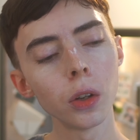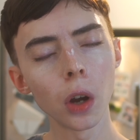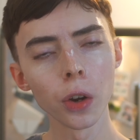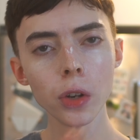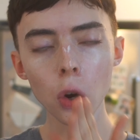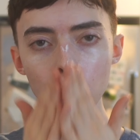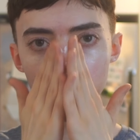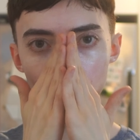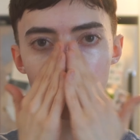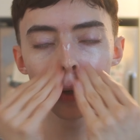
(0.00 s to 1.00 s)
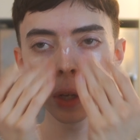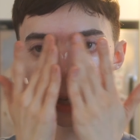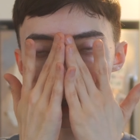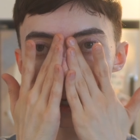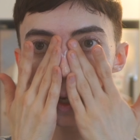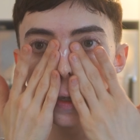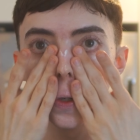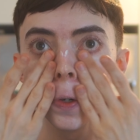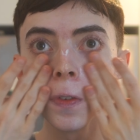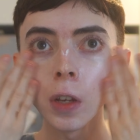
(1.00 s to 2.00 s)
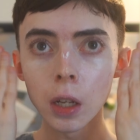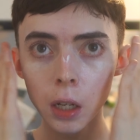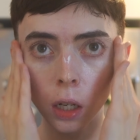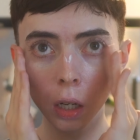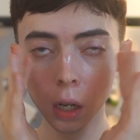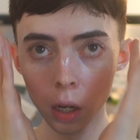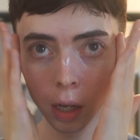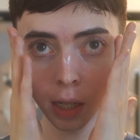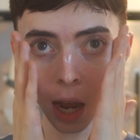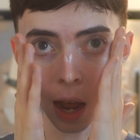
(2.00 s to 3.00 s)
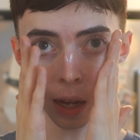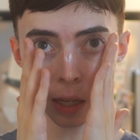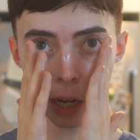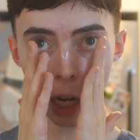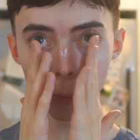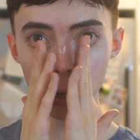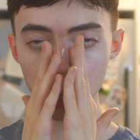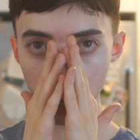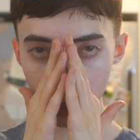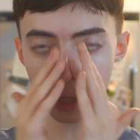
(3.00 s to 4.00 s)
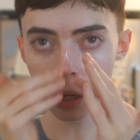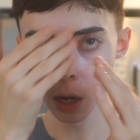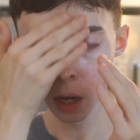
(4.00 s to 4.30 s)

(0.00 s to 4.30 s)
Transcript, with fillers: or No B S Beauty did a U V test, camera test,